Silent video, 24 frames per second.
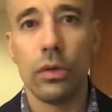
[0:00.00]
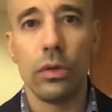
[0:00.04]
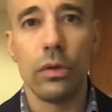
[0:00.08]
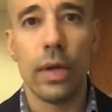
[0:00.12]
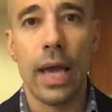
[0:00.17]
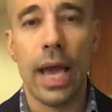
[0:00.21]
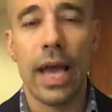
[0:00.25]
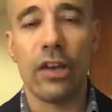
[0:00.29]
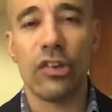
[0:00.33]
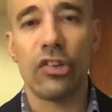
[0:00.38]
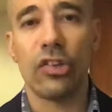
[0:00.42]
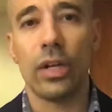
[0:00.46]

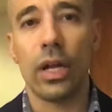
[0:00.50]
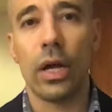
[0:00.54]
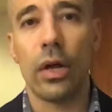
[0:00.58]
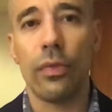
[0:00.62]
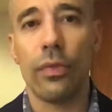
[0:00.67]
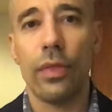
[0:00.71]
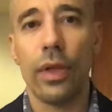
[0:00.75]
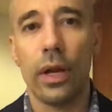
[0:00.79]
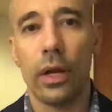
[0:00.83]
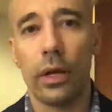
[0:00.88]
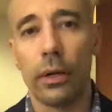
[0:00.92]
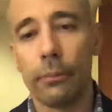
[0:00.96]
hash it
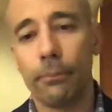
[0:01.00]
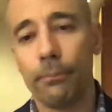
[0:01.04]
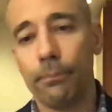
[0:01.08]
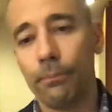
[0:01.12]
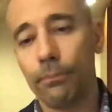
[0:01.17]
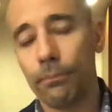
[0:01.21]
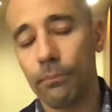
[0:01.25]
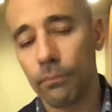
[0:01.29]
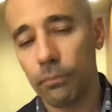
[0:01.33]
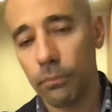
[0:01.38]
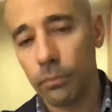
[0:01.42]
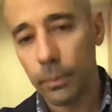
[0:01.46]
out there.
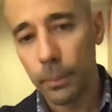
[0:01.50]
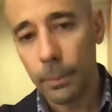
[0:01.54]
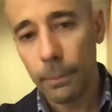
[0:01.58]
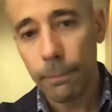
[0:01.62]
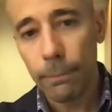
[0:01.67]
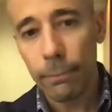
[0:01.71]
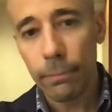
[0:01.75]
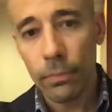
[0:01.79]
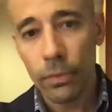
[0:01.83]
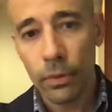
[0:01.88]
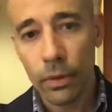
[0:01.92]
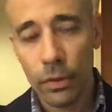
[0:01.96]

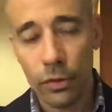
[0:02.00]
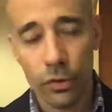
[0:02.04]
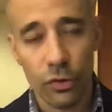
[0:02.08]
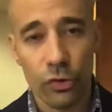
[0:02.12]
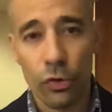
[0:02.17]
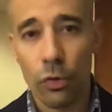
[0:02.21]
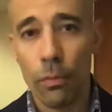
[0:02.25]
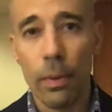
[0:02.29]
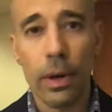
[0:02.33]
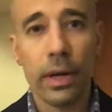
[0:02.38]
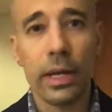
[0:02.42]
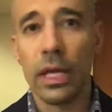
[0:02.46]
There's
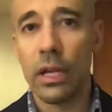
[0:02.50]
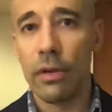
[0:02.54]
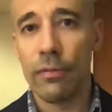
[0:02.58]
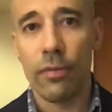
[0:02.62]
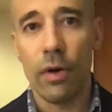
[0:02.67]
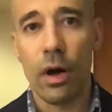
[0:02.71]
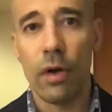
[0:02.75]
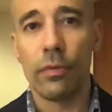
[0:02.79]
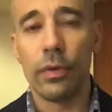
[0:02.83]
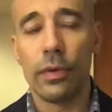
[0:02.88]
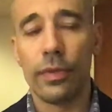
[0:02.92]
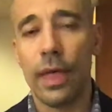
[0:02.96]
no money
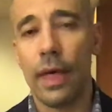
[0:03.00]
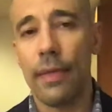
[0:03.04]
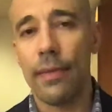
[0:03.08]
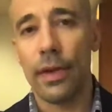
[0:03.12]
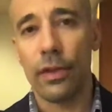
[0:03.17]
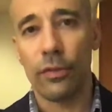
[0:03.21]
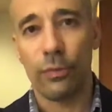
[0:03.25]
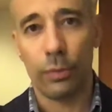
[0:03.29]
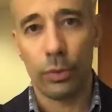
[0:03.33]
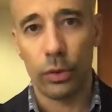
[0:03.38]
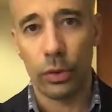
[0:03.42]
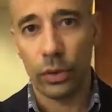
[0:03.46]
involved with that.
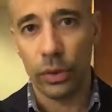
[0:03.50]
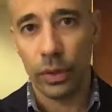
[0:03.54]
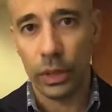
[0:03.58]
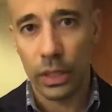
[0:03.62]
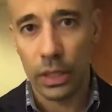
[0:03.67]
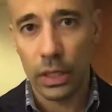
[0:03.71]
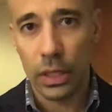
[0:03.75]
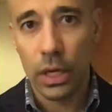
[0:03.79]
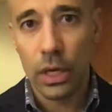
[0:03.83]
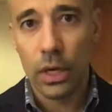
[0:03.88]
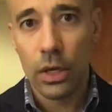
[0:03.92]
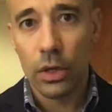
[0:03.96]
That's
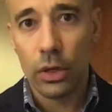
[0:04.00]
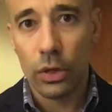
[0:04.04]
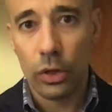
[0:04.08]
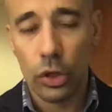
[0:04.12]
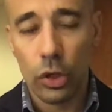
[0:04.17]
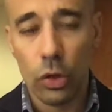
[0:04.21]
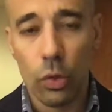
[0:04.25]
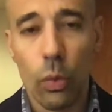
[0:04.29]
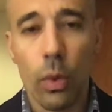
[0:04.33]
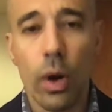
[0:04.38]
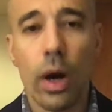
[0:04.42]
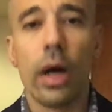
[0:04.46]
purely
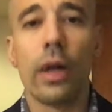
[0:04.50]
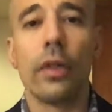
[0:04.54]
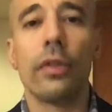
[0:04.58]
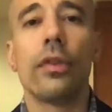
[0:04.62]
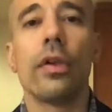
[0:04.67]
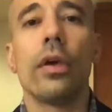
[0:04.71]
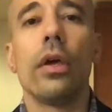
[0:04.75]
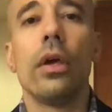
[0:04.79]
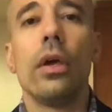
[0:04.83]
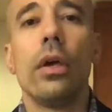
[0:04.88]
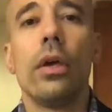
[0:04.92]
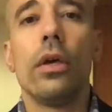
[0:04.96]
you want
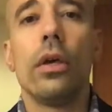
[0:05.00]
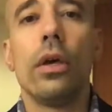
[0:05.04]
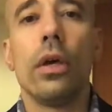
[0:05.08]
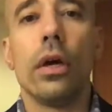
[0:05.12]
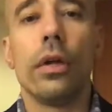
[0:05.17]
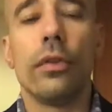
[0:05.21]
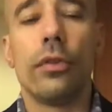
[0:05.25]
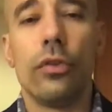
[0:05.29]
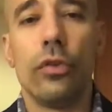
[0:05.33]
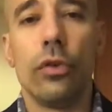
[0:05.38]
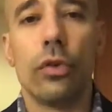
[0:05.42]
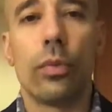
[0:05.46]

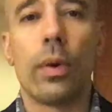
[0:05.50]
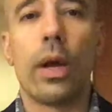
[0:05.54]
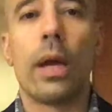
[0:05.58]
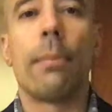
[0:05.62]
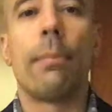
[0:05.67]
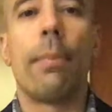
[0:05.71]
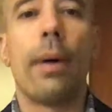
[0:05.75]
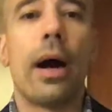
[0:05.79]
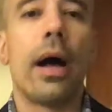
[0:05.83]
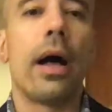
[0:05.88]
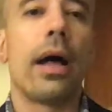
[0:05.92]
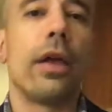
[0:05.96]
to do
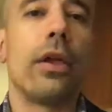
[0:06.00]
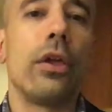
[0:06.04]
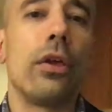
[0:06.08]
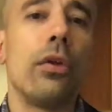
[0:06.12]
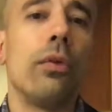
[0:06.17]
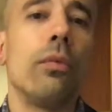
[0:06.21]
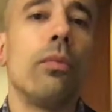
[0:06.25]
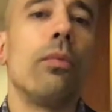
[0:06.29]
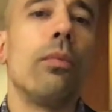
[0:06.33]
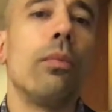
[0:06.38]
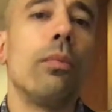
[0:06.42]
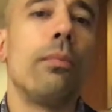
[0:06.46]
right
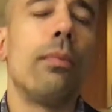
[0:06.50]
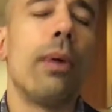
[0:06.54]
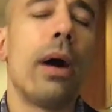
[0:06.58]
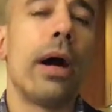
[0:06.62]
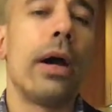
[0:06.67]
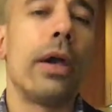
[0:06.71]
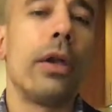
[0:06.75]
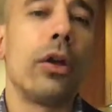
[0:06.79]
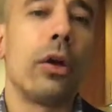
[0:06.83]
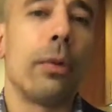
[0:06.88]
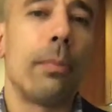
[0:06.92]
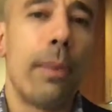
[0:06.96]

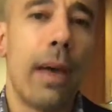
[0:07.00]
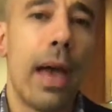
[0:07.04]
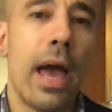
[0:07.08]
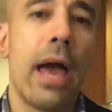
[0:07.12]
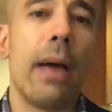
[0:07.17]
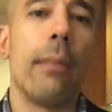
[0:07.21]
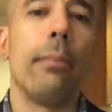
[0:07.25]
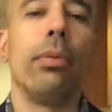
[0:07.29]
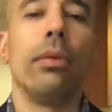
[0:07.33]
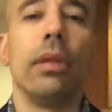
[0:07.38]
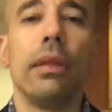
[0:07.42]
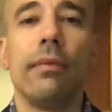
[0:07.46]
by your
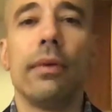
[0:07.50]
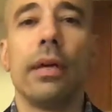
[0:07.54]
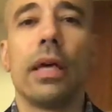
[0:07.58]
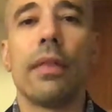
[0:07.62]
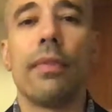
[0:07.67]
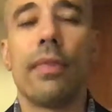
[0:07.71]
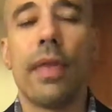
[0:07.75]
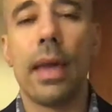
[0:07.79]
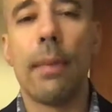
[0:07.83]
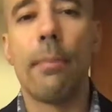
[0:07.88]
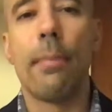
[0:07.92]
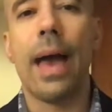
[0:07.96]
pet, believing
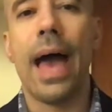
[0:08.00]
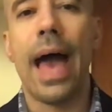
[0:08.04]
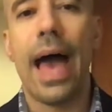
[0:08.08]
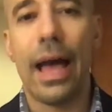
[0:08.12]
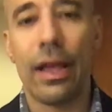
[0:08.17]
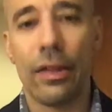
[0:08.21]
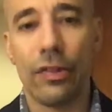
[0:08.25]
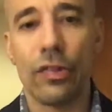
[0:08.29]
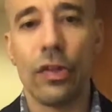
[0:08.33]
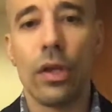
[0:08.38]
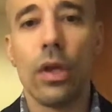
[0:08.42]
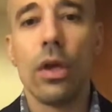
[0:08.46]
that they
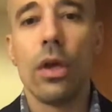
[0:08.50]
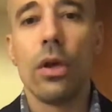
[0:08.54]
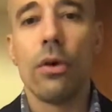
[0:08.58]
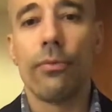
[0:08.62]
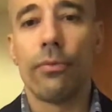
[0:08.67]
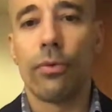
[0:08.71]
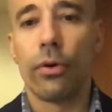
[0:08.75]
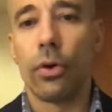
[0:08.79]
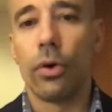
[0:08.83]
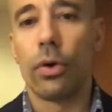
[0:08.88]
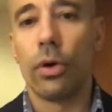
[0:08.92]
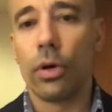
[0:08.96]
passed
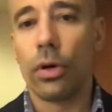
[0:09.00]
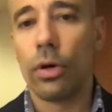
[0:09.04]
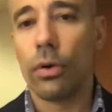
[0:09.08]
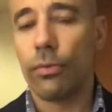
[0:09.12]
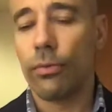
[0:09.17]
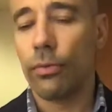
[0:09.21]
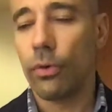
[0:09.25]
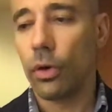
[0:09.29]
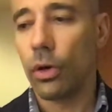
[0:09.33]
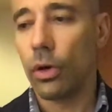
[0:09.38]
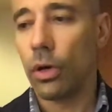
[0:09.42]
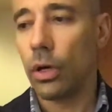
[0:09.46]

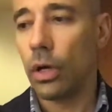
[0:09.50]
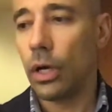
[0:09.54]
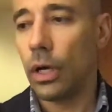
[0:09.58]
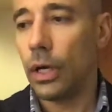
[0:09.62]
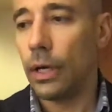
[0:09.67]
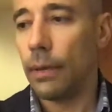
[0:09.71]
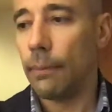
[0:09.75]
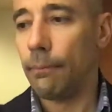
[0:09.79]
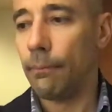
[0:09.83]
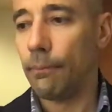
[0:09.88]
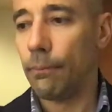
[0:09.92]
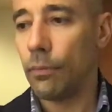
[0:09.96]
for
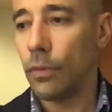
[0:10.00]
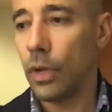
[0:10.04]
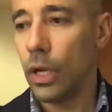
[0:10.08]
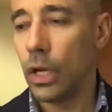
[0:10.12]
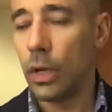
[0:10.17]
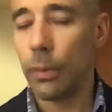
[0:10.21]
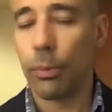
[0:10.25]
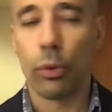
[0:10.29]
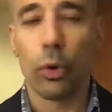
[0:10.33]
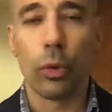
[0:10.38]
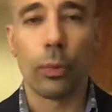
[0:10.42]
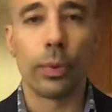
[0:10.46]

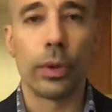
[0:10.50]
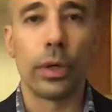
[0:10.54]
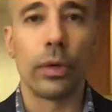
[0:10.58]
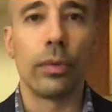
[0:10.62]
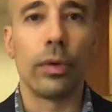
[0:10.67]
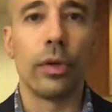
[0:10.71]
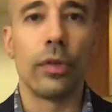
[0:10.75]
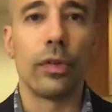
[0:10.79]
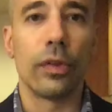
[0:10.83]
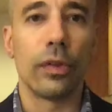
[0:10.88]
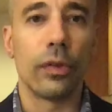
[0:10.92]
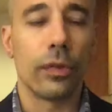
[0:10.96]
inappropriate
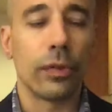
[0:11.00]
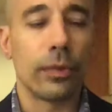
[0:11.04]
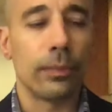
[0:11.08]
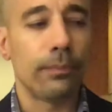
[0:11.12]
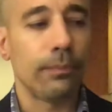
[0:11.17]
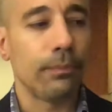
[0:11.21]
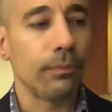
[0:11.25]
reasons.